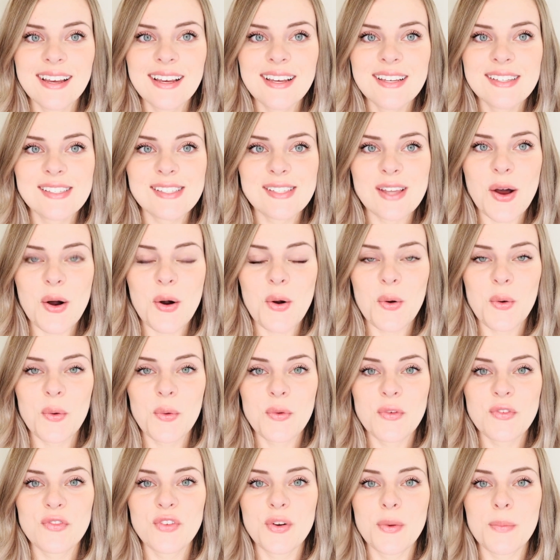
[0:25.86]

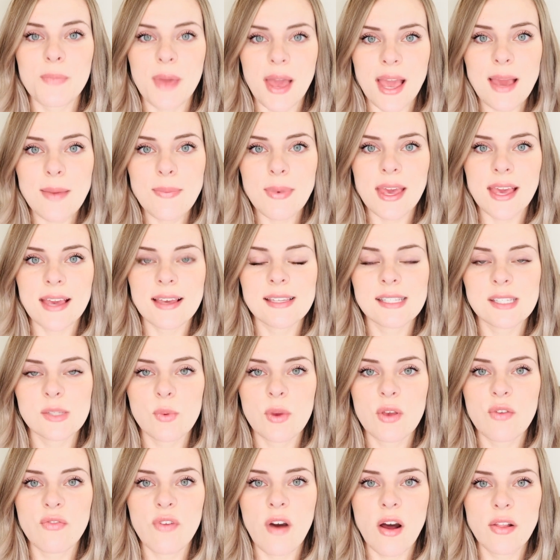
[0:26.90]
So, for babies,
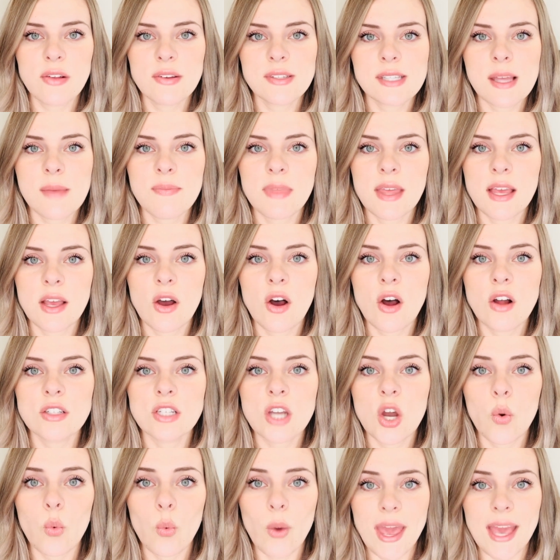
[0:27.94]
we follow something called
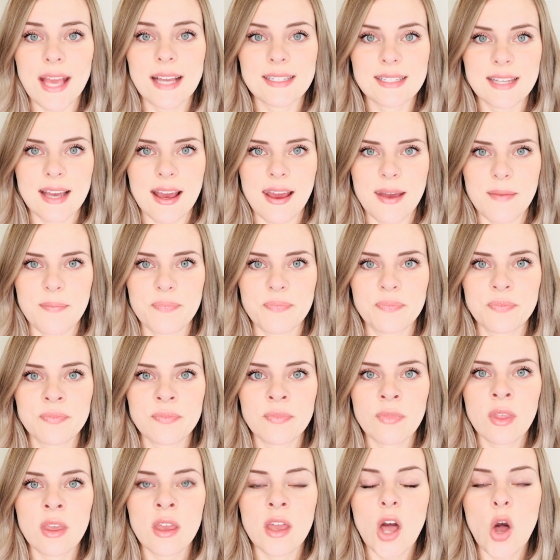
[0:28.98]
awake time.
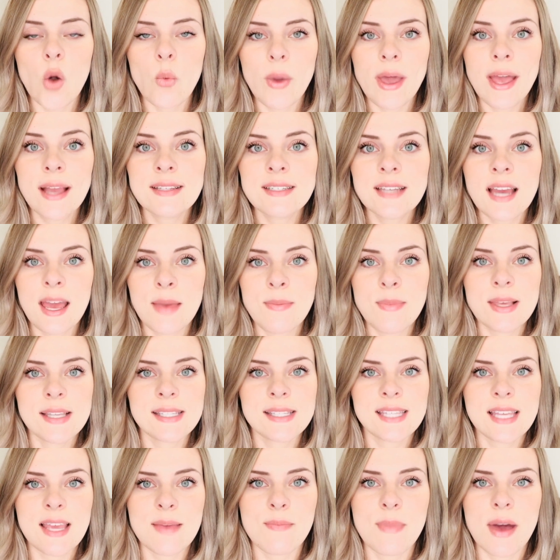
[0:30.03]
Awake time is
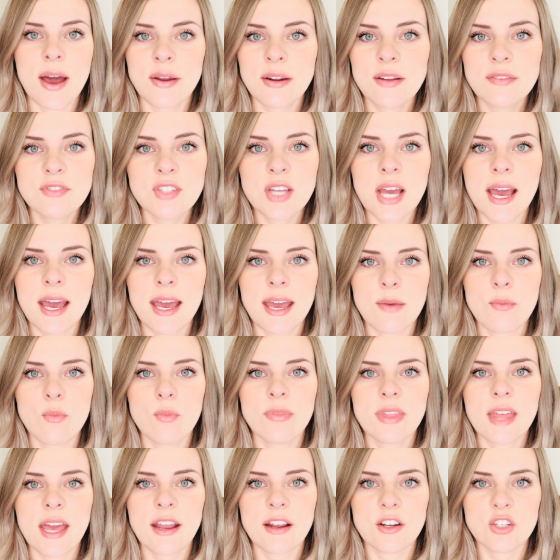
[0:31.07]
the amount of time
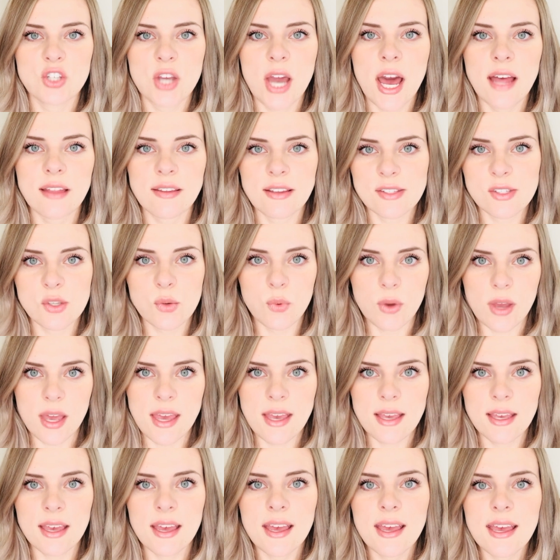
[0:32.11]
that your child is
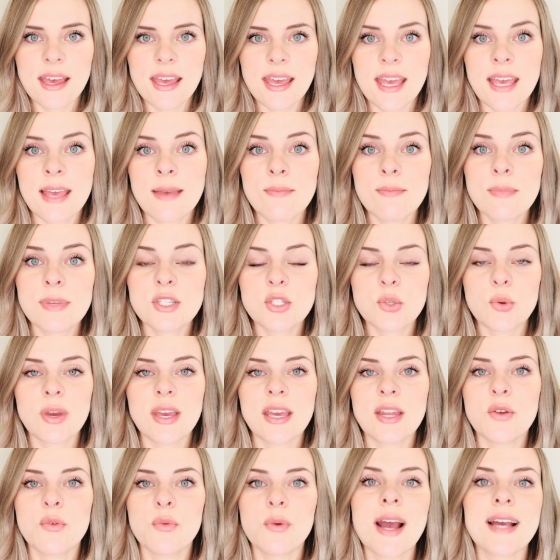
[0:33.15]
awake in
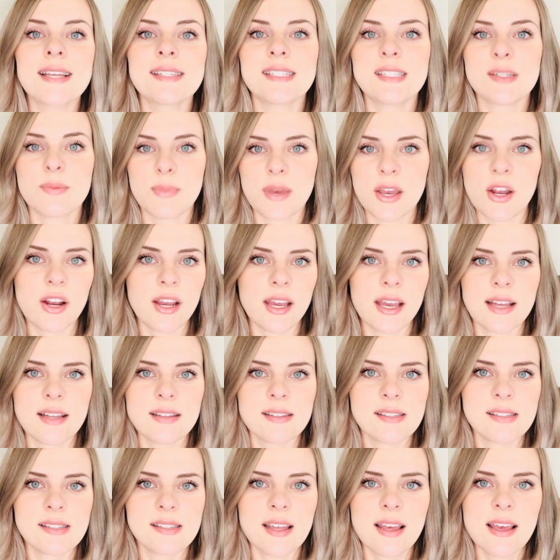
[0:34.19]
between rest
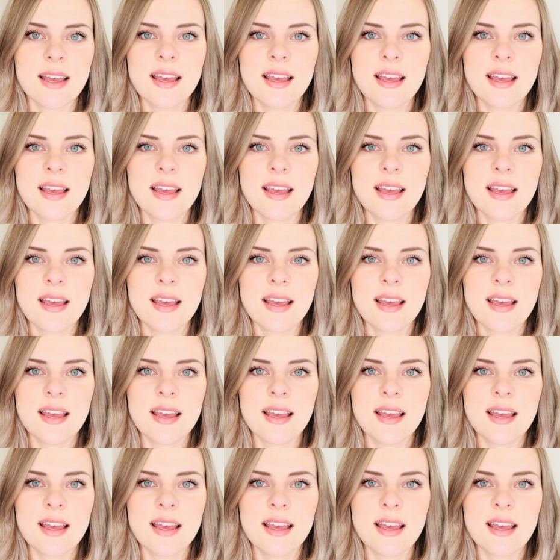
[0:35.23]
periods.